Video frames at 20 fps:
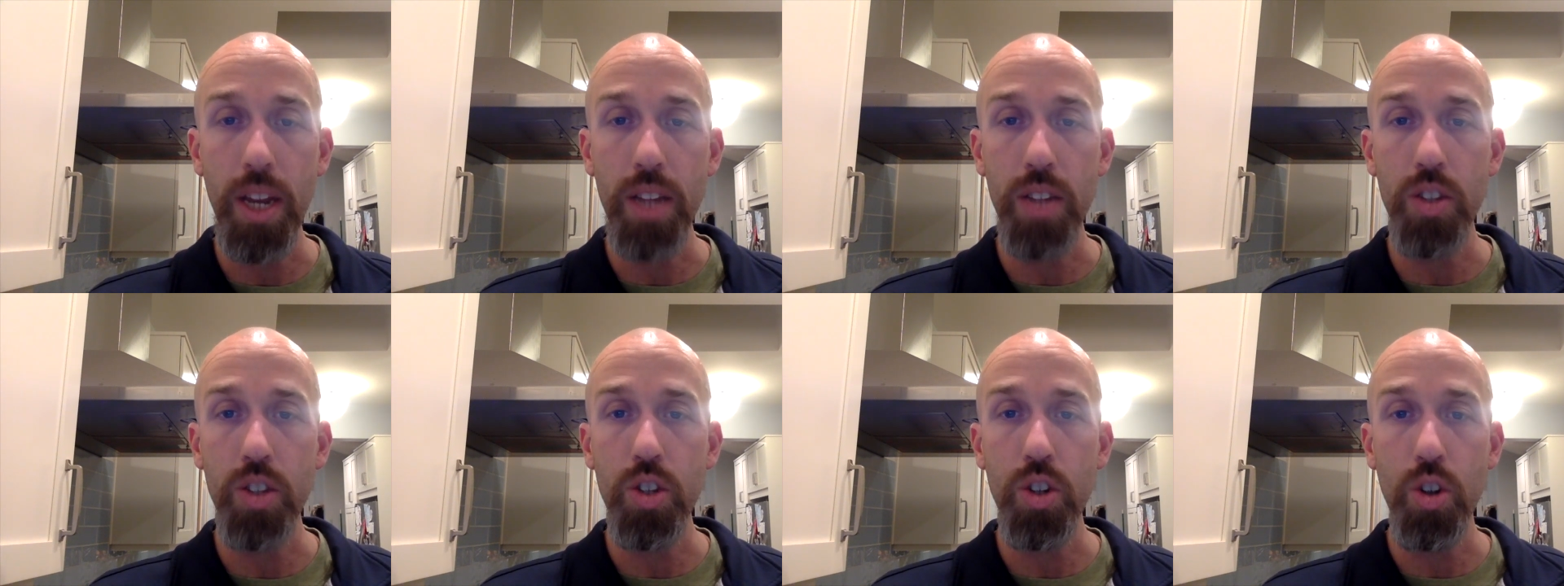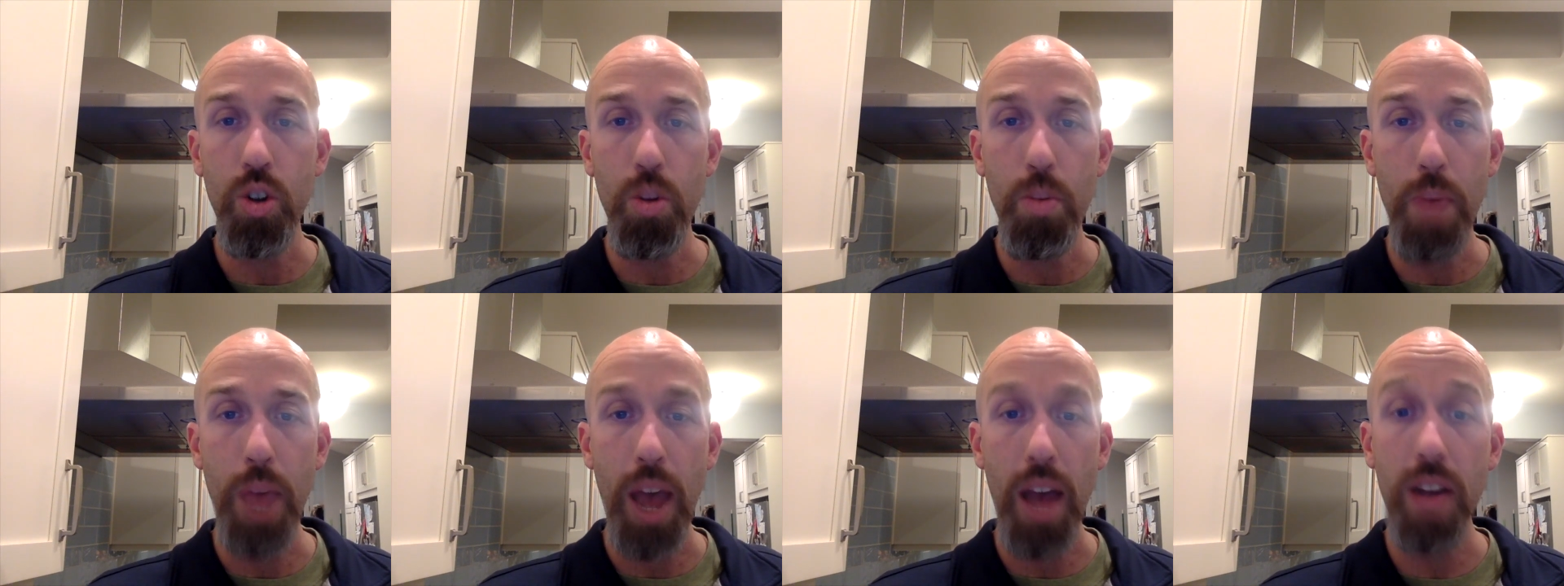and
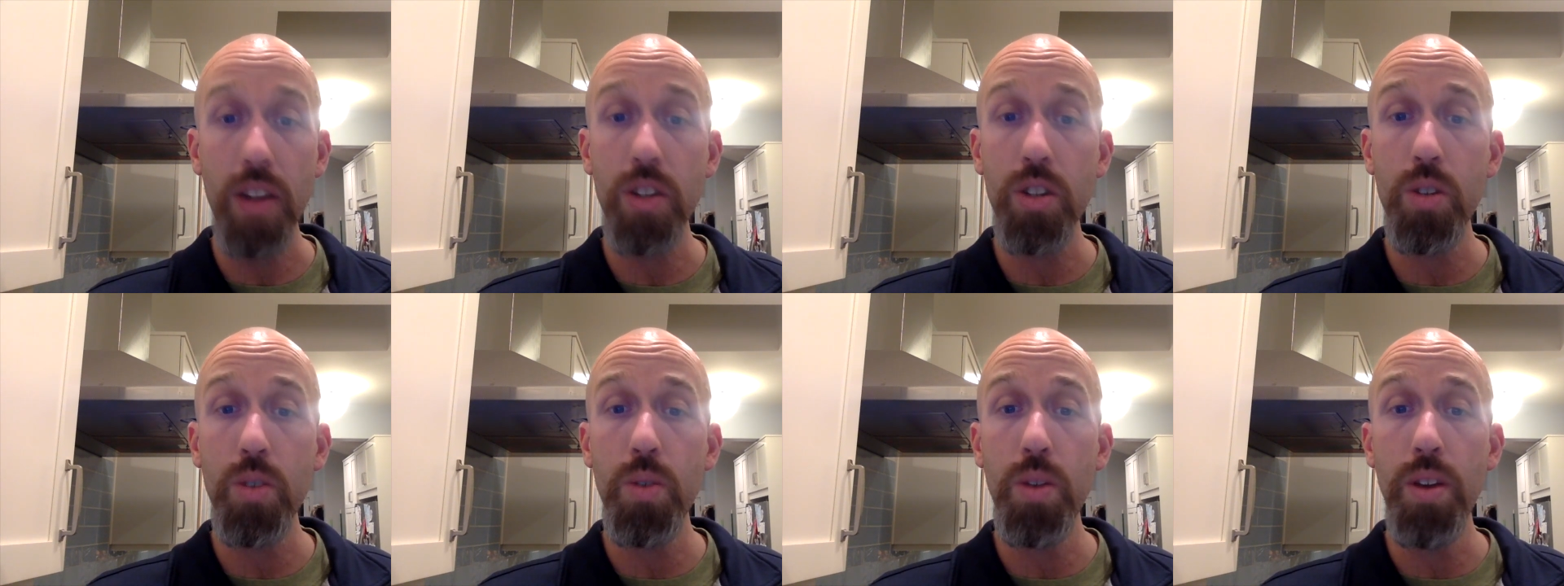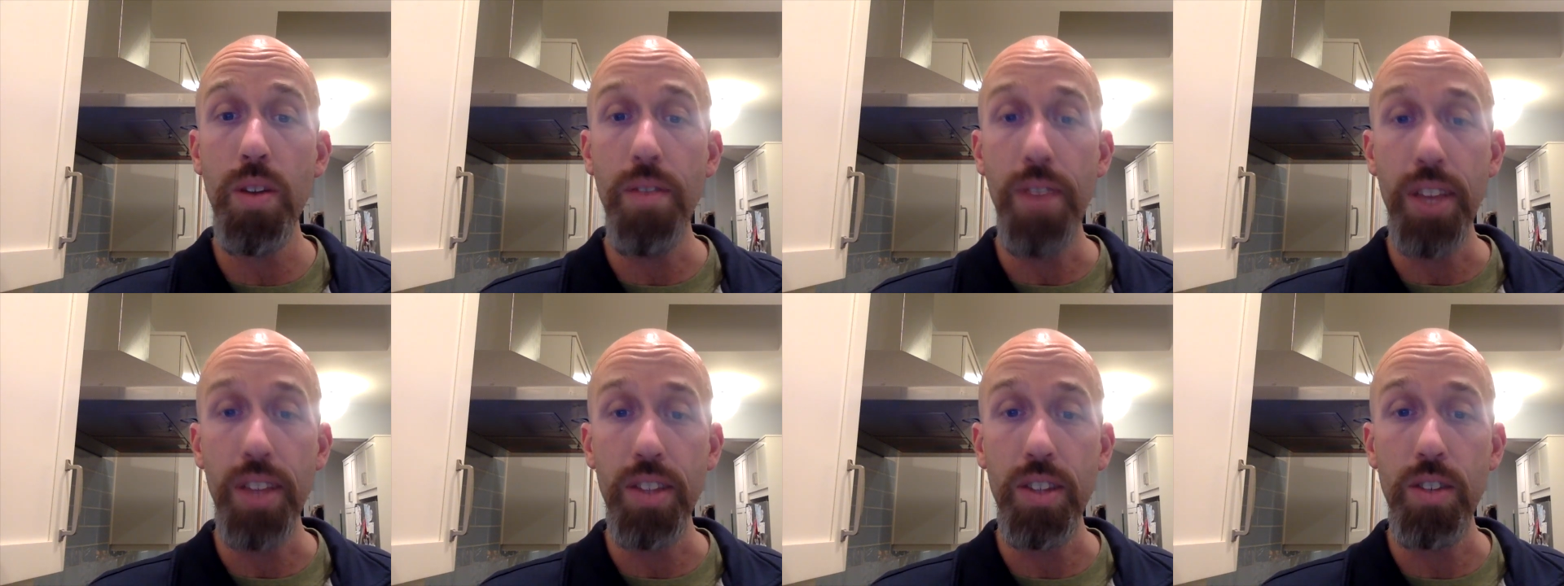circle back to the
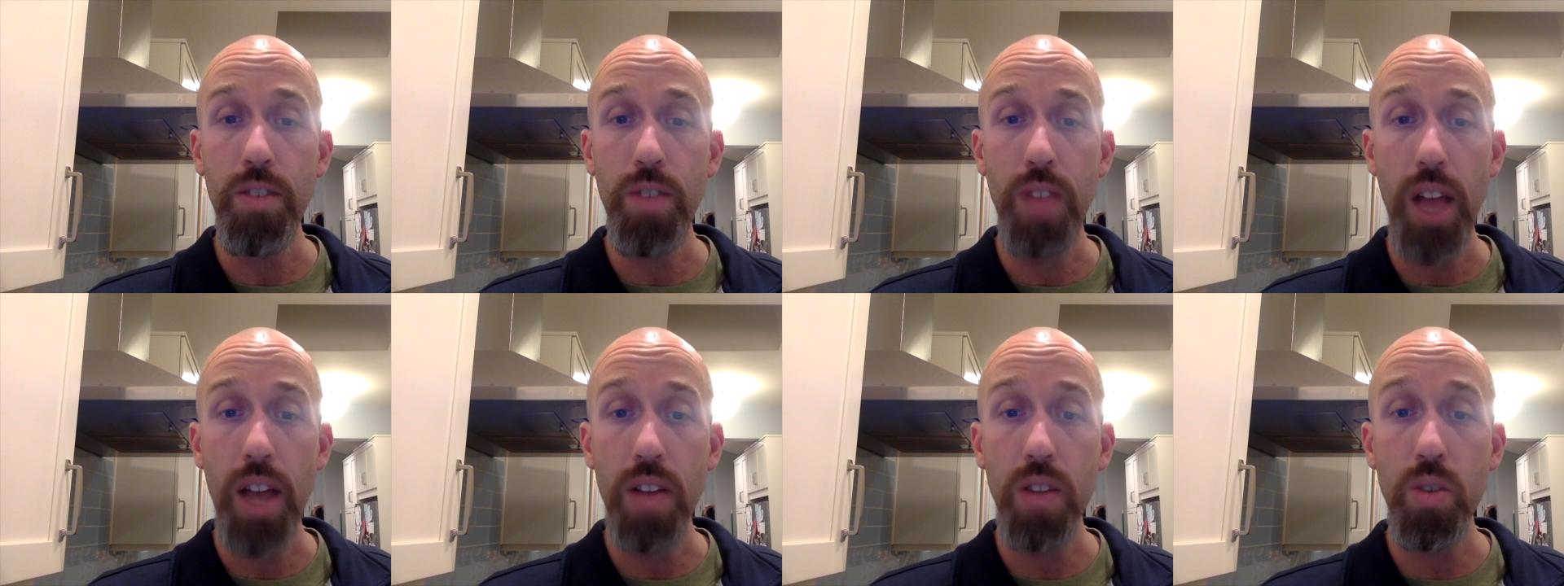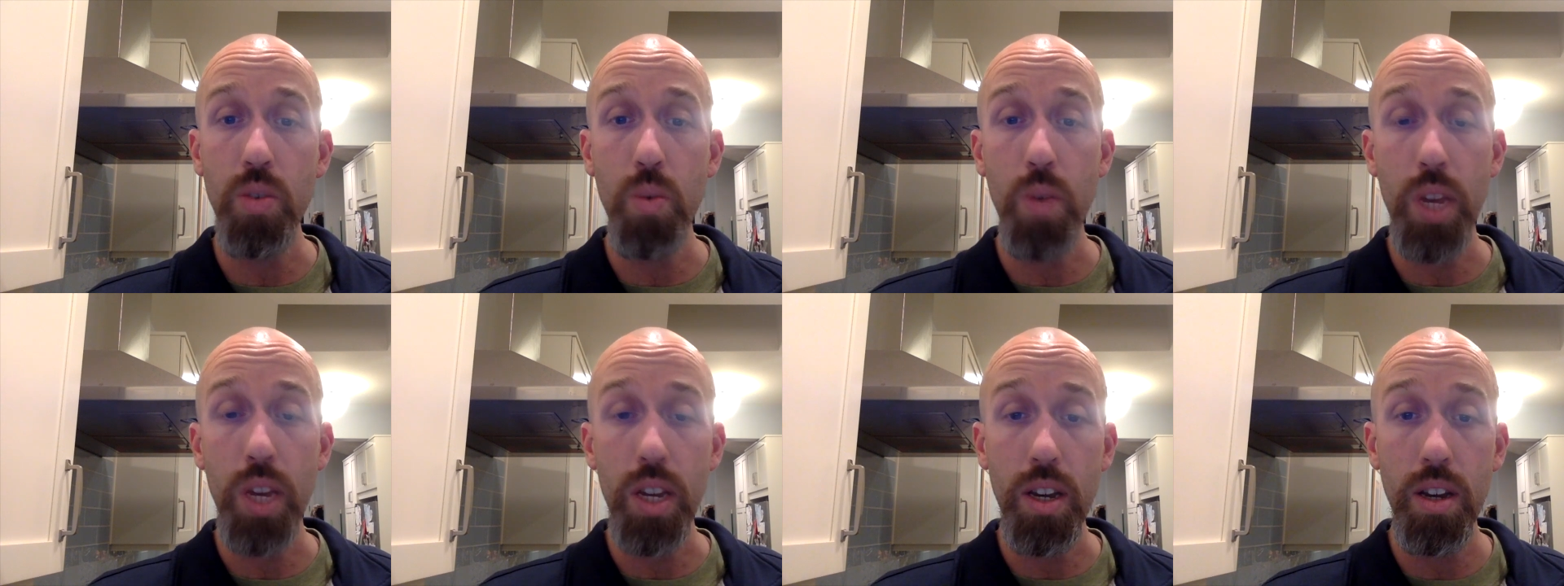events of last
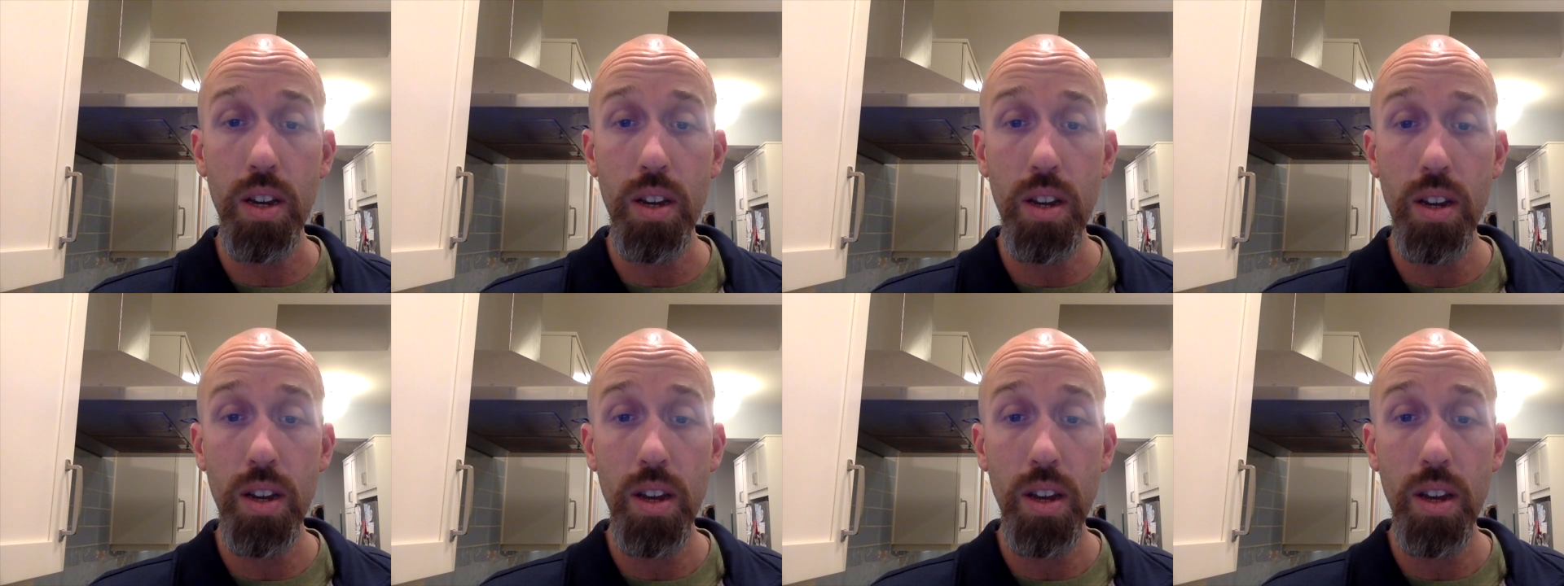week.